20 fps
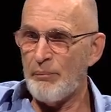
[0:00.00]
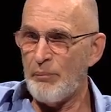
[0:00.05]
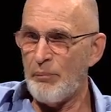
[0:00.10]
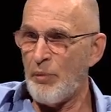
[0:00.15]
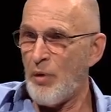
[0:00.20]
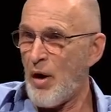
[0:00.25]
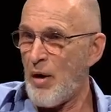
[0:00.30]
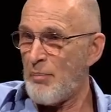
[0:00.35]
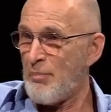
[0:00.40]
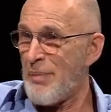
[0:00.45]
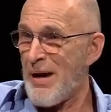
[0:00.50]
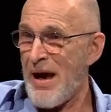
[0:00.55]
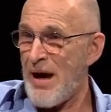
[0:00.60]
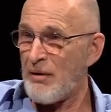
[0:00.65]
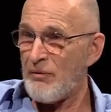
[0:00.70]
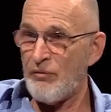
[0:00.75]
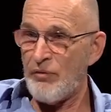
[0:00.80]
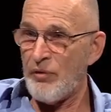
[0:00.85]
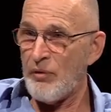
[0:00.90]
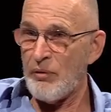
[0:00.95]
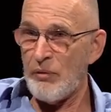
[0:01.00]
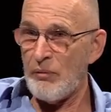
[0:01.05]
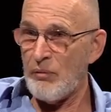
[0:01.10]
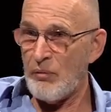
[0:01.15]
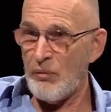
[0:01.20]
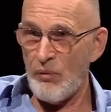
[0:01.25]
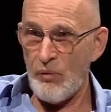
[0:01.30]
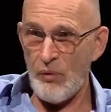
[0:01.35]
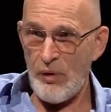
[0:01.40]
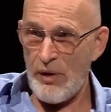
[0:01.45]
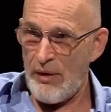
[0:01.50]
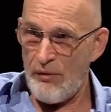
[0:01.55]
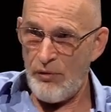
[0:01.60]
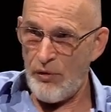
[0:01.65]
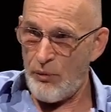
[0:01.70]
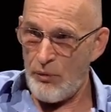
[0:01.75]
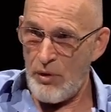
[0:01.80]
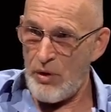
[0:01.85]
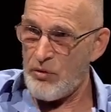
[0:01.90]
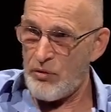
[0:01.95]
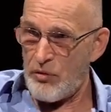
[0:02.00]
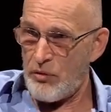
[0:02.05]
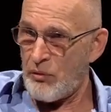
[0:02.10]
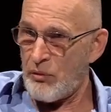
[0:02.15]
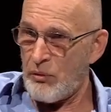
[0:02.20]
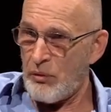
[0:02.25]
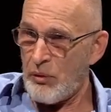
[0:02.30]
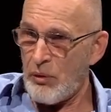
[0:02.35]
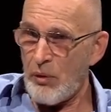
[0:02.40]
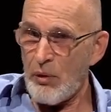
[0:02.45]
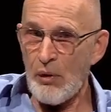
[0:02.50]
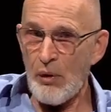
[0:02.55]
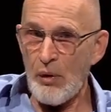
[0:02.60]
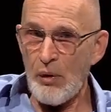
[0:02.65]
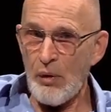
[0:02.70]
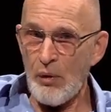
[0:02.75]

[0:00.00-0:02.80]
brought back for whatever reason. Mm-hmm.